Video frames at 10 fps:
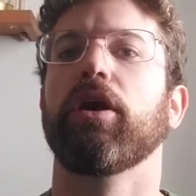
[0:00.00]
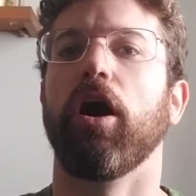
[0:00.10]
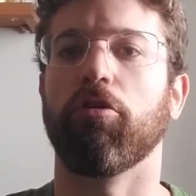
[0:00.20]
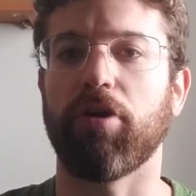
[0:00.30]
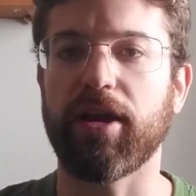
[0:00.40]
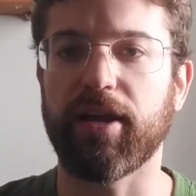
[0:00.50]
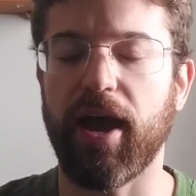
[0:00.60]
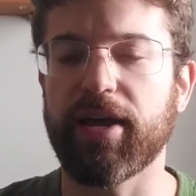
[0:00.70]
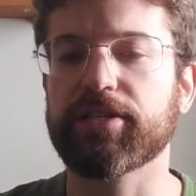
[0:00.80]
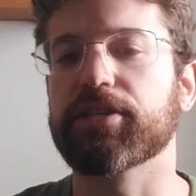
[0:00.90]
All right,
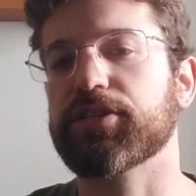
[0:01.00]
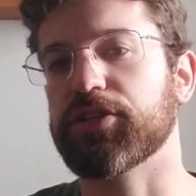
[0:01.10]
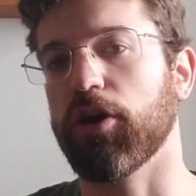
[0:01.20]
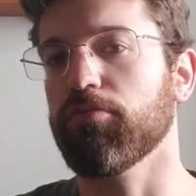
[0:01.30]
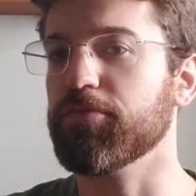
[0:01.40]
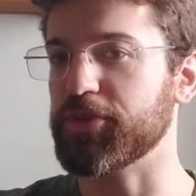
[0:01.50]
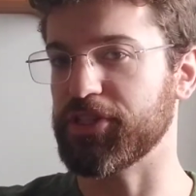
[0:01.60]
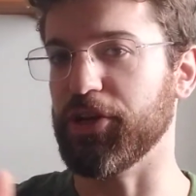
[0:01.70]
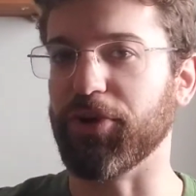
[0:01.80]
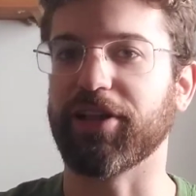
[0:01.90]
guys, so
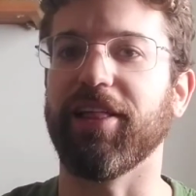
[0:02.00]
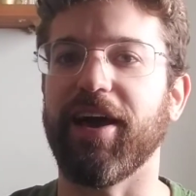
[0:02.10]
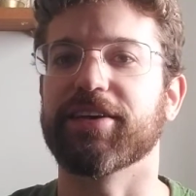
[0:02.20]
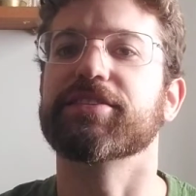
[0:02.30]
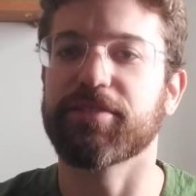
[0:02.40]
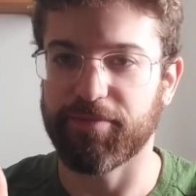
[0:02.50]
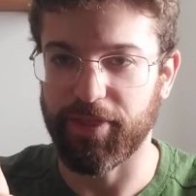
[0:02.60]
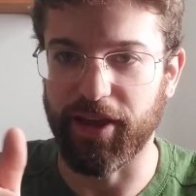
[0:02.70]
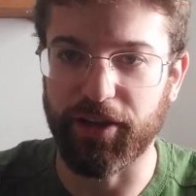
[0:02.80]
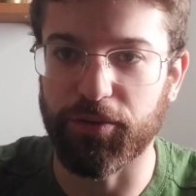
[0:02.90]
see you in class.
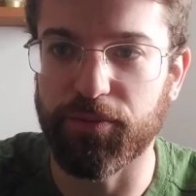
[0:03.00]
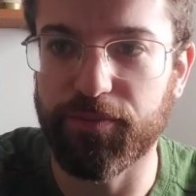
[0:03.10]
Thank you.